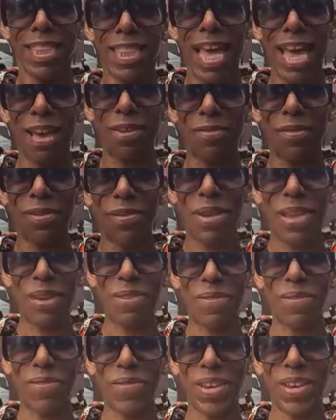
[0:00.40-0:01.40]
life, living
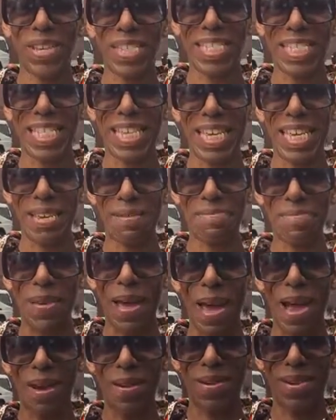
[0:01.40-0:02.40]
it fiercely
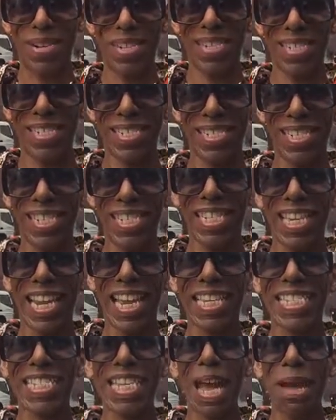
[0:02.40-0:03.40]
empowered.
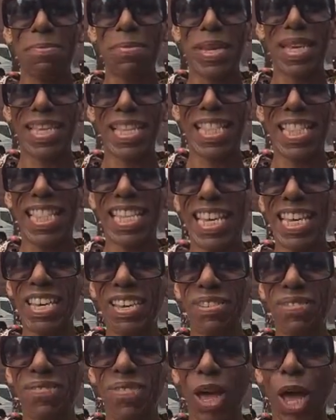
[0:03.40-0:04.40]
Today's topic,
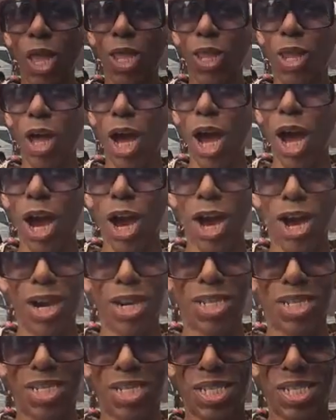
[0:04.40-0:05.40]
live large.
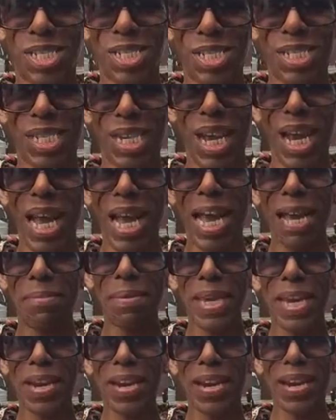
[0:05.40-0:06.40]

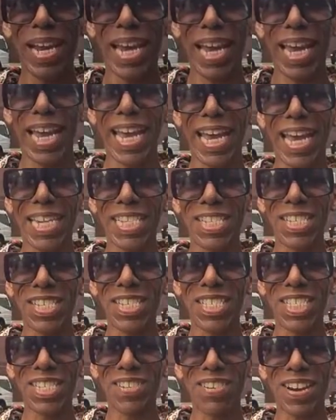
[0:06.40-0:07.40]
I'm here in
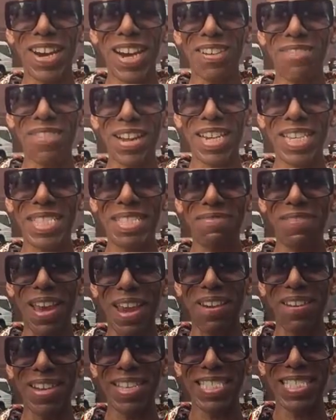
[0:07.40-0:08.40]
Union Square running some
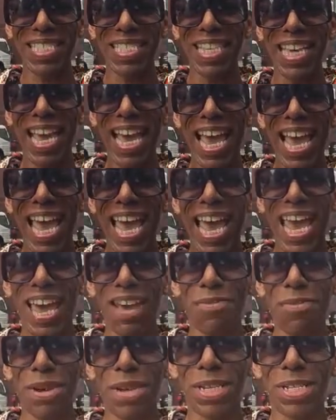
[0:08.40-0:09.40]
errands
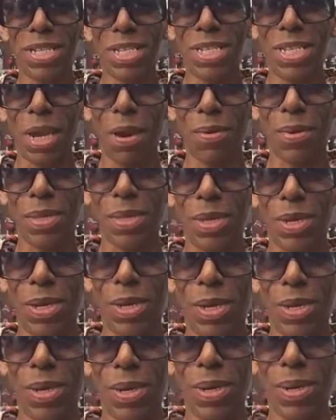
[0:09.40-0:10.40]
and wanted to share with
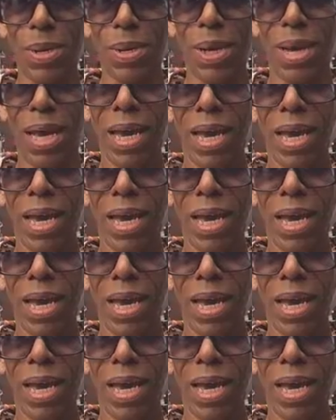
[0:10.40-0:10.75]
you